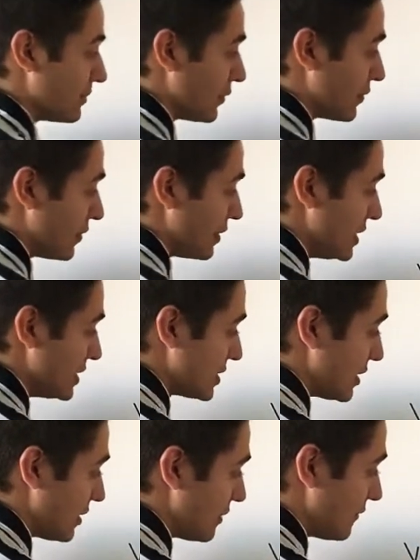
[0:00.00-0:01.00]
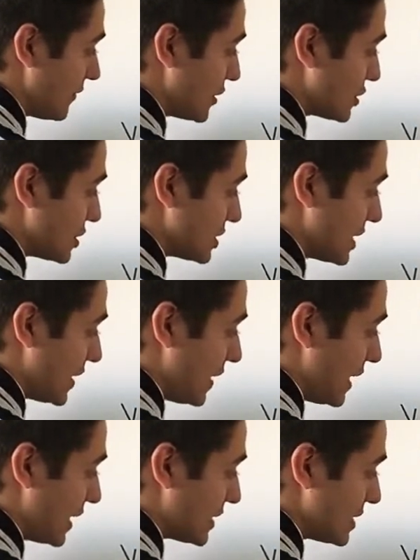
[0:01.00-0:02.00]
both of these functions out,
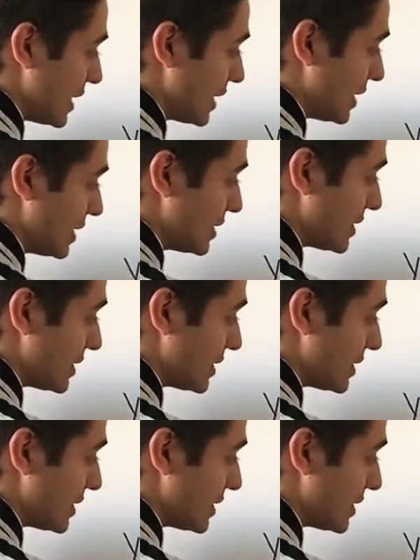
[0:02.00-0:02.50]
I could technically say